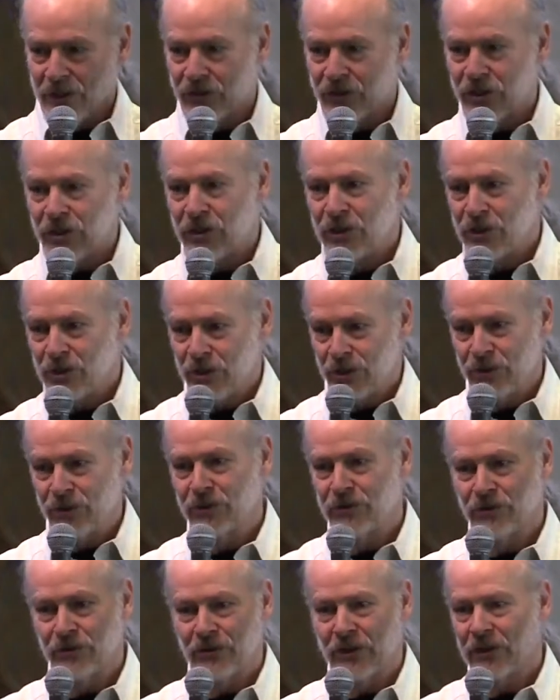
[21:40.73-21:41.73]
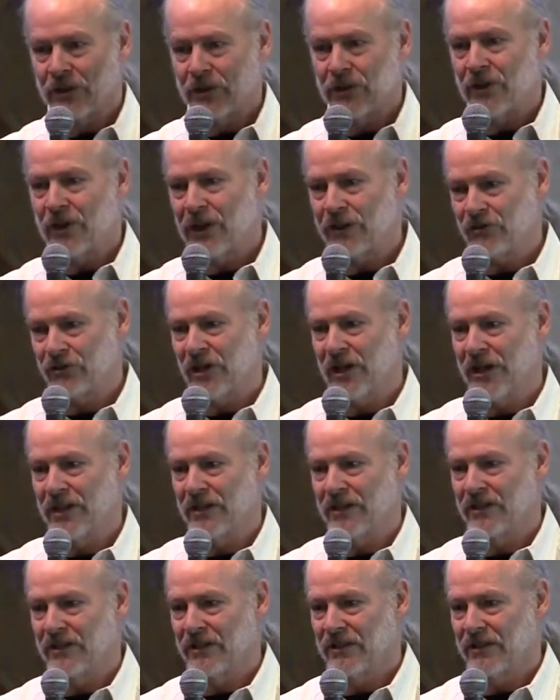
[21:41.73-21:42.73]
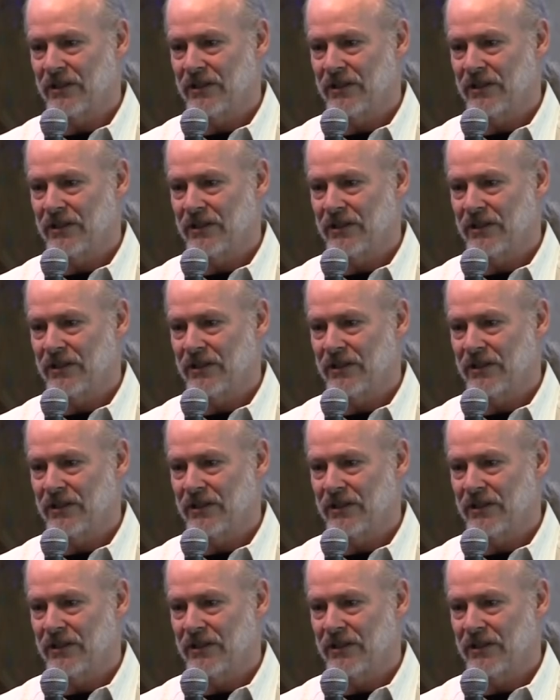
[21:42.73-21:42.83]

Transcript: to use the thought channel,